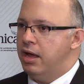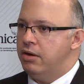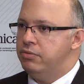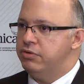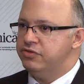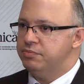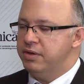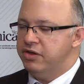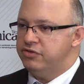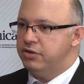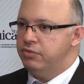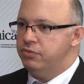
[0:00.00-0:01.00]
who was a
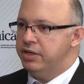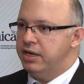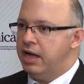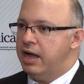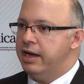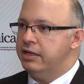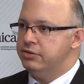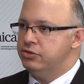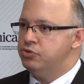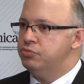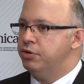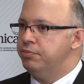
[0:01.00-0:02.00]
patient with a high
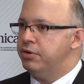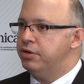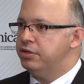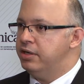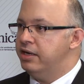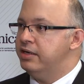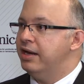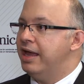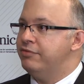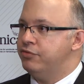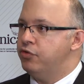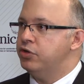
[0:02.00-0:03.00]
tumor burden in
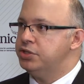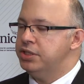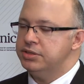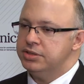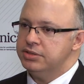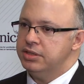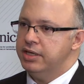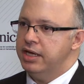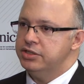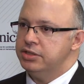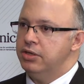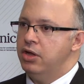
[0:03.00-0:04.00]
11-14
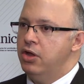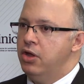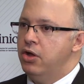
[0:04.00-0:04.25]
translocation,